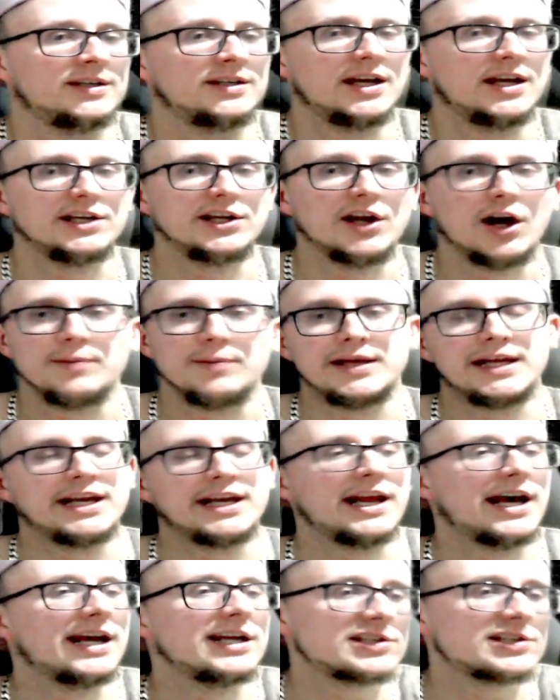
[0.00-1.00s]
You know what I mean? And
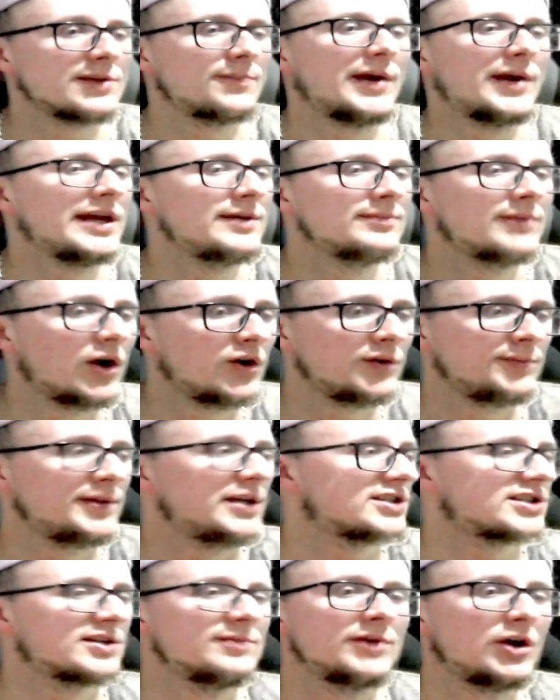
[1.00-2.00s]
I used to play
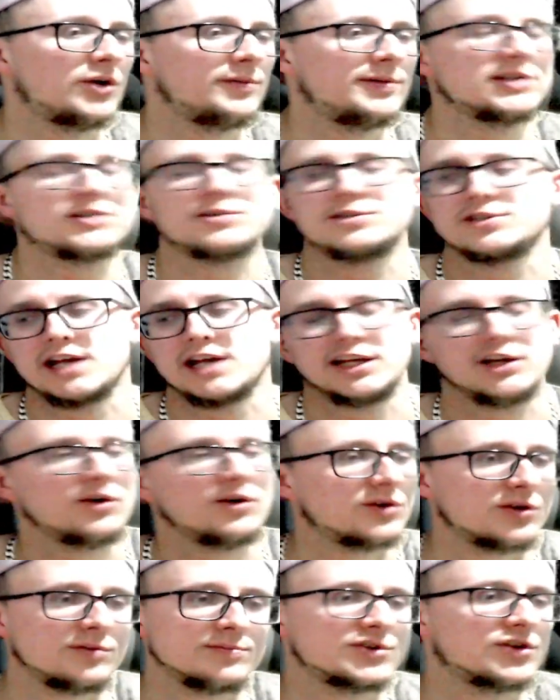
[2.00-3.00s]
Mobius, and Mobius was like, yo,
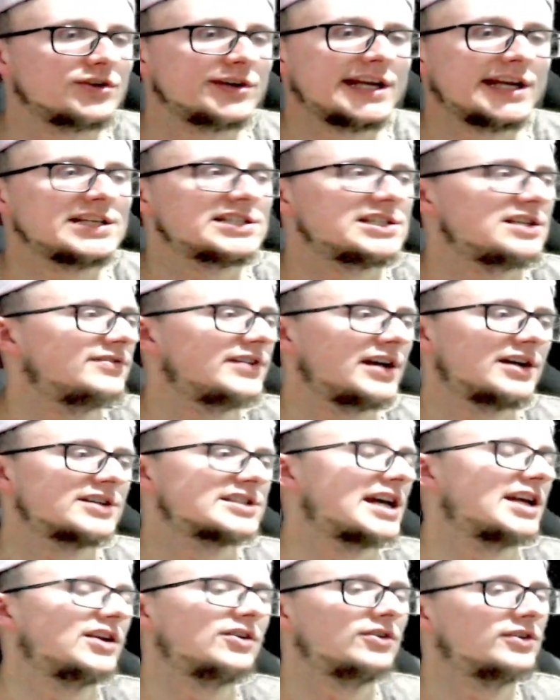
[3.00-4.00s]
come join ACV. I was
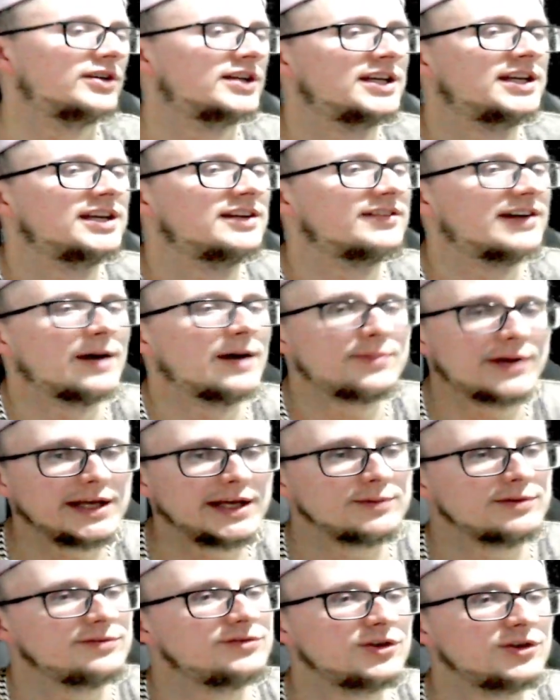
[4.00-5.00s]
like, look, I play
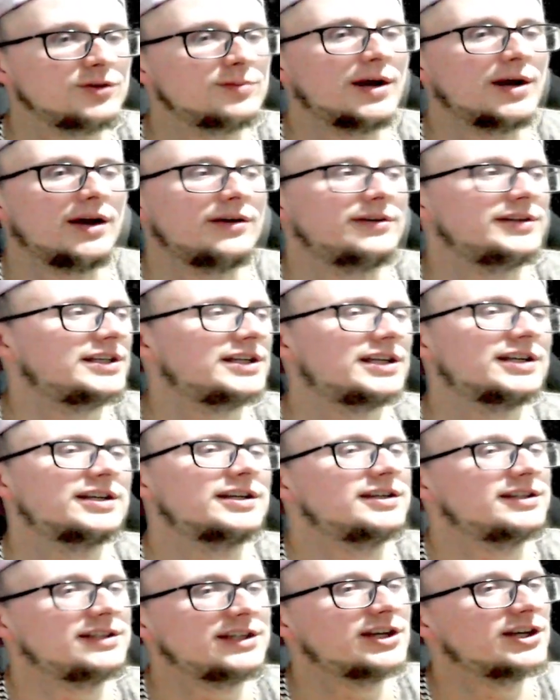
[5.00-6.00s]
with you, bro. You're
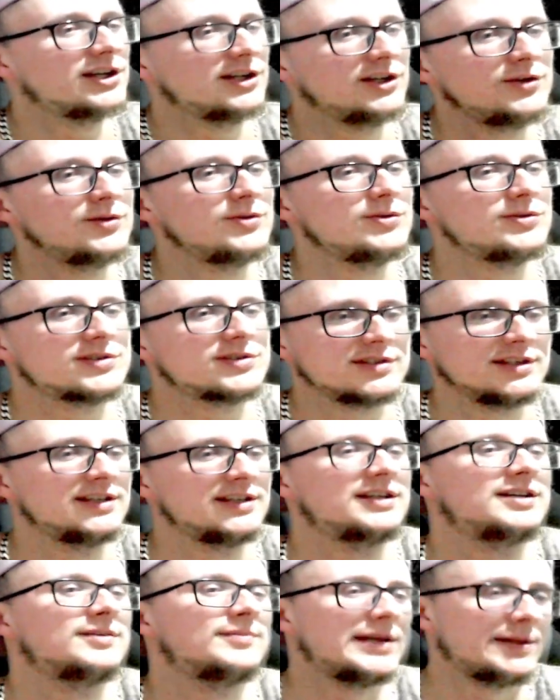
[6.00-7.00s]
gonna lose
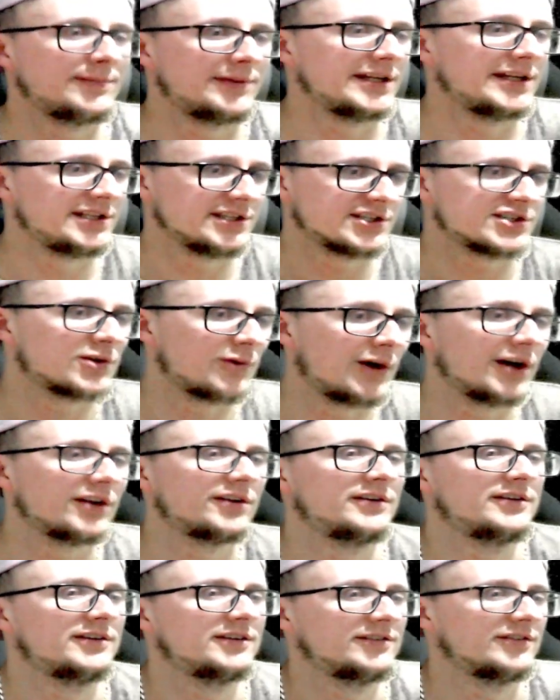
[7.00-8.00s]
people in your squad,
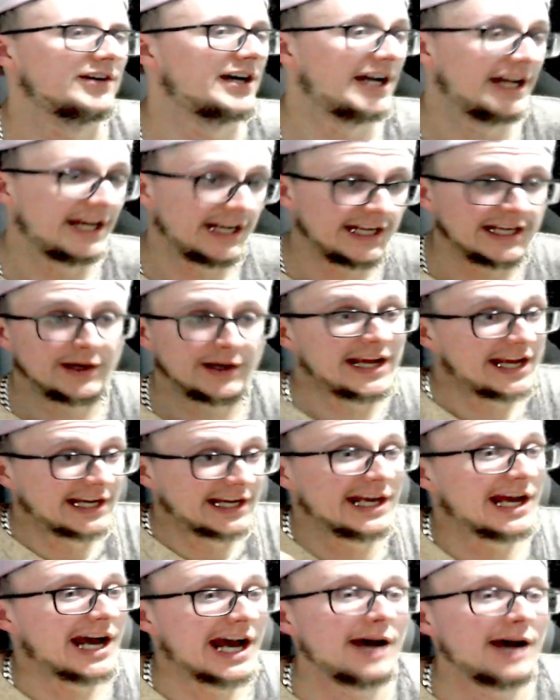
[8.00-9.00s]
right? And it
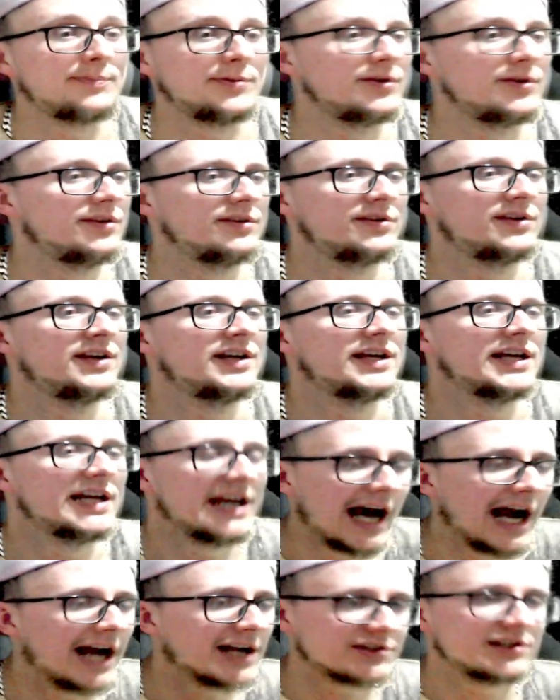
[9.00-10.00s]
happened. It
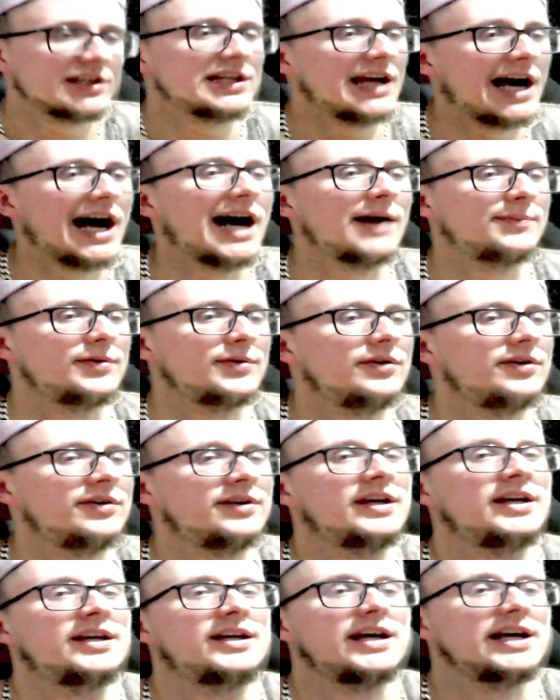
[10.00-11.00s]
actually happened,
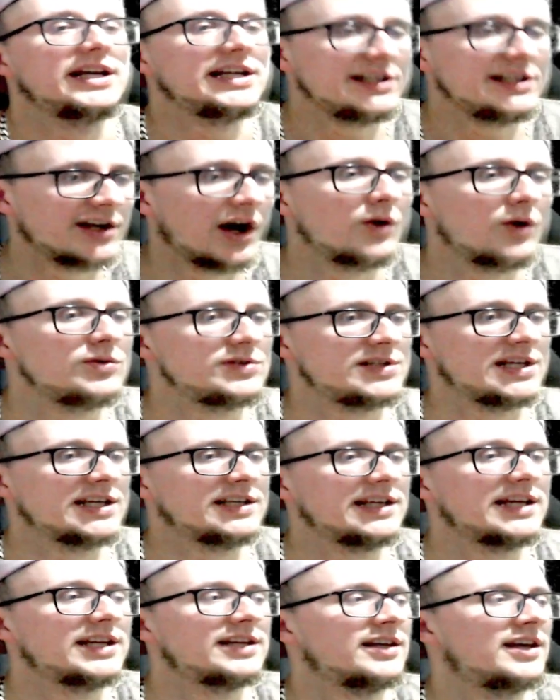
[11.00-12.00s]
and he knows it
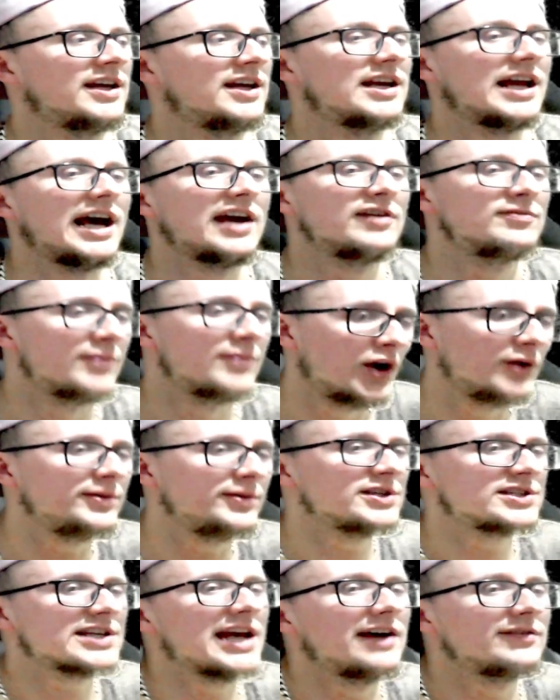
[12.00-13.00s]
did. Like, if
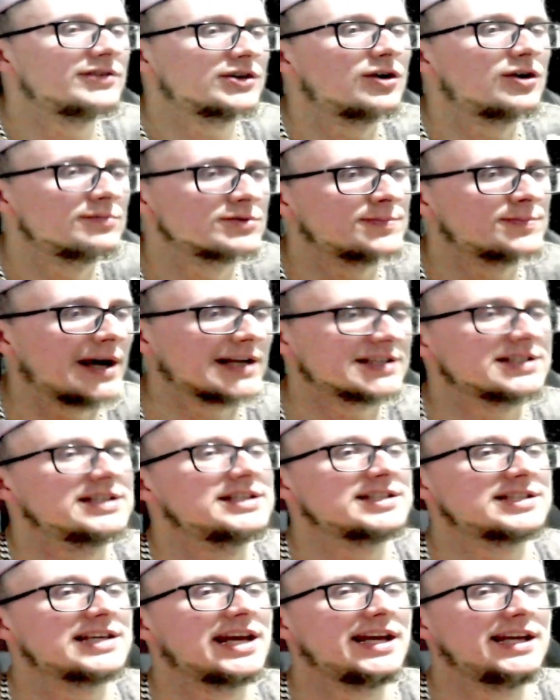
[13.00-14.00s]
Mobius ever comes back to this
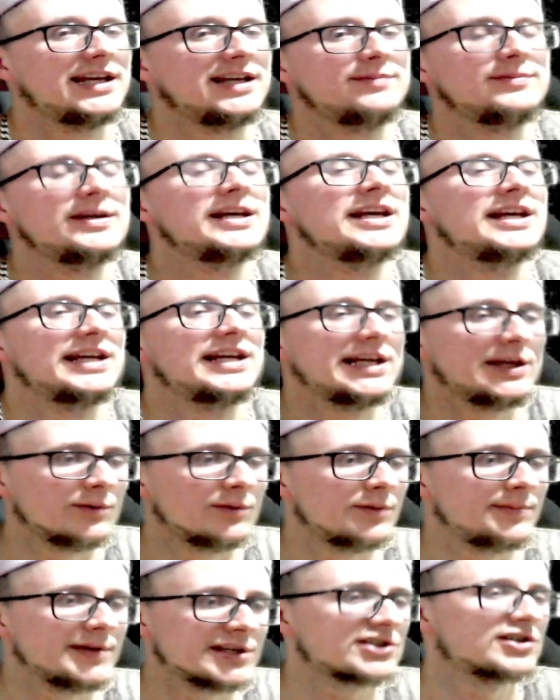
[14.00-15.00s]
game, he will
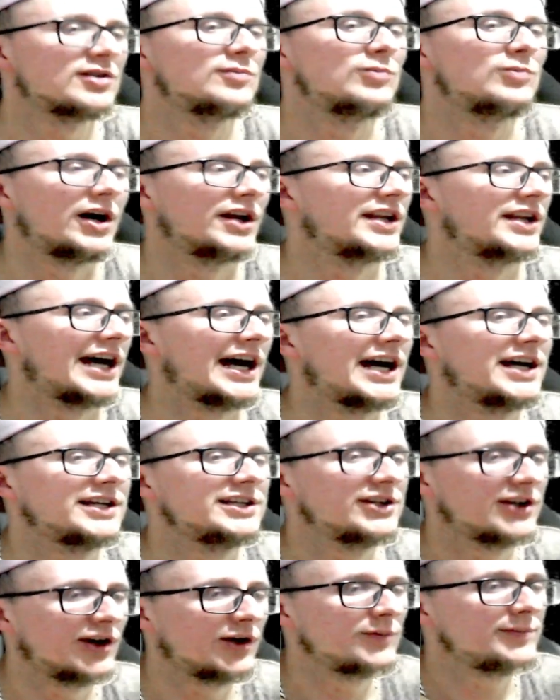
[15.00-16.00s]
be someone that
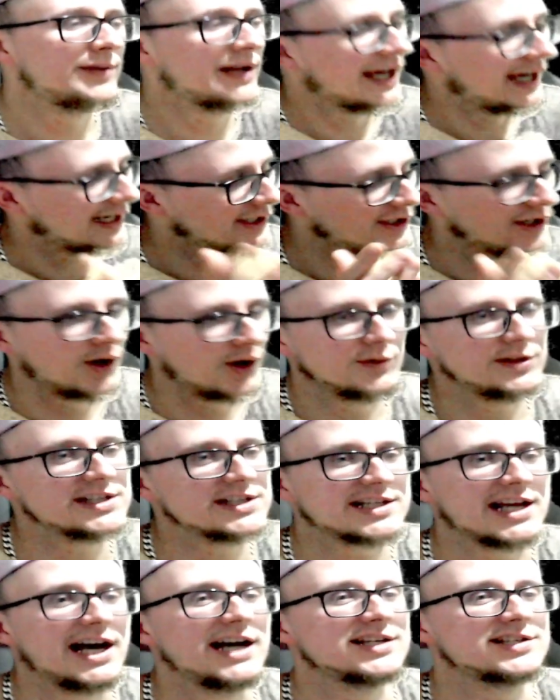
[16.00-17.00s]
be like, yo, this
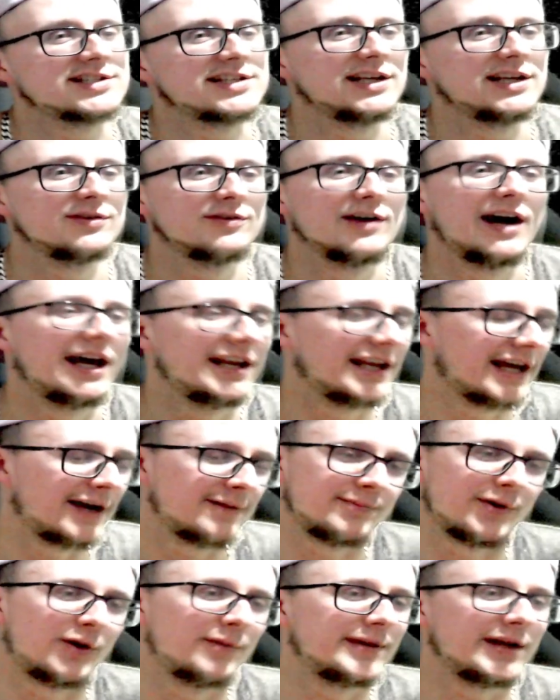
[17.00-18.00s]
guy's still around. Like,
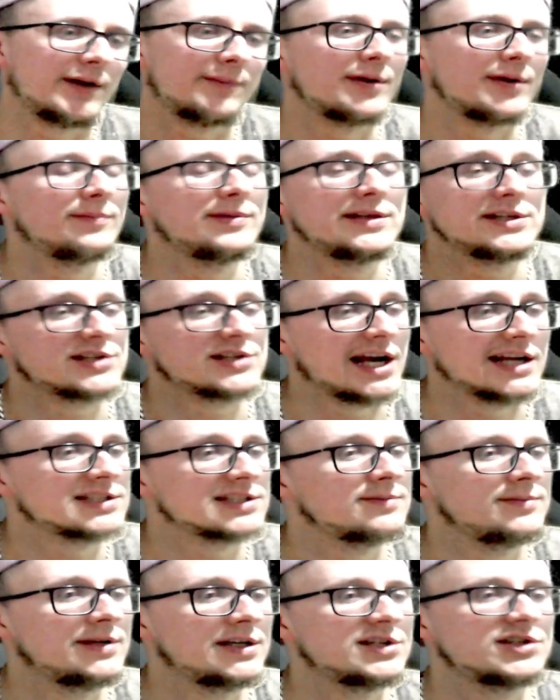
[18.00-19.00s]
bomb, he'll probably chat to
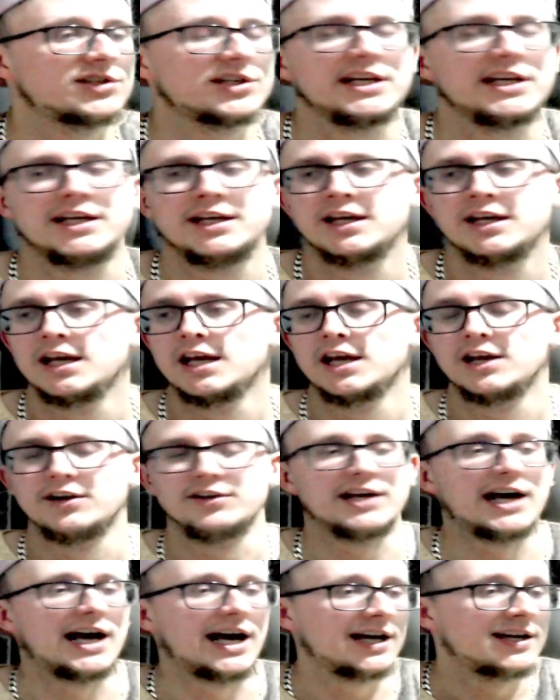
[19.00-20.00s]
me and shit.
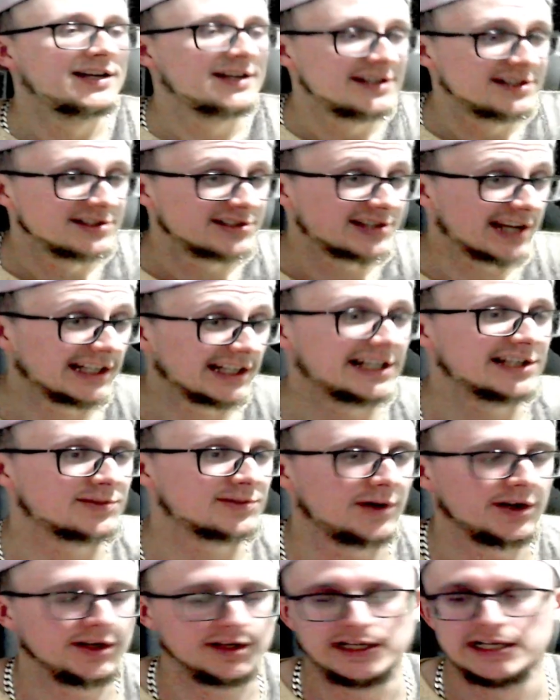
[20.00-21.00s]
Now, check this
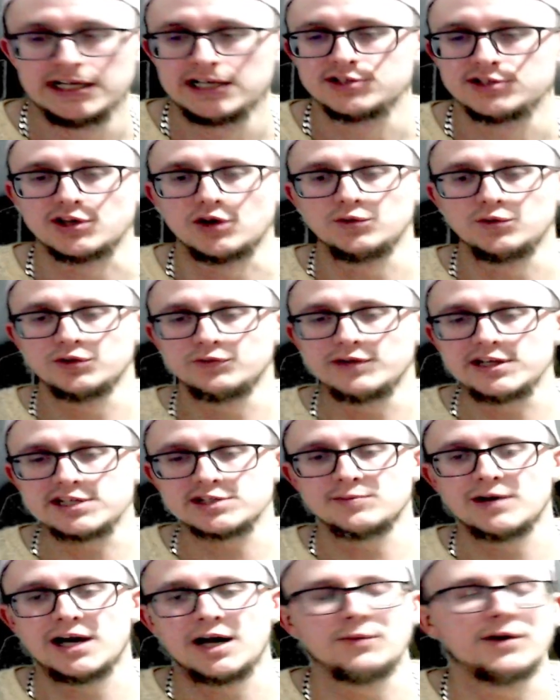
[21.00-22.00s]
one. So the reason
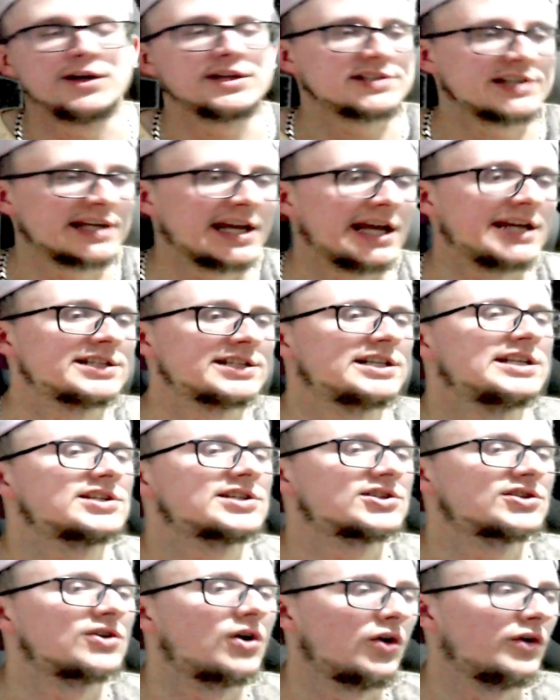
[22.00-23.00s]
why I wanted to get into this
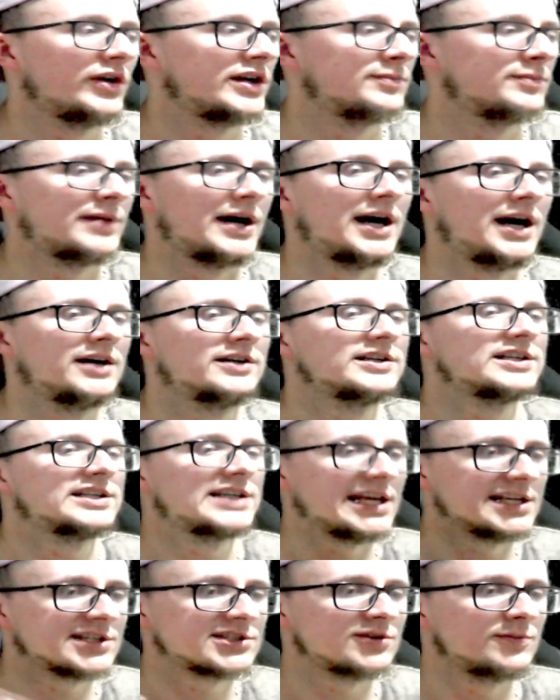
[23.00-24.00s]
story about
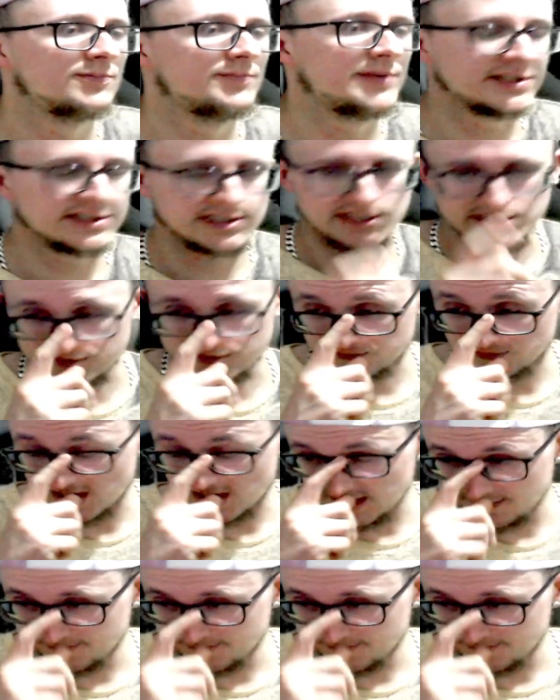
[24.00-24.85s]
Get Some Business, right?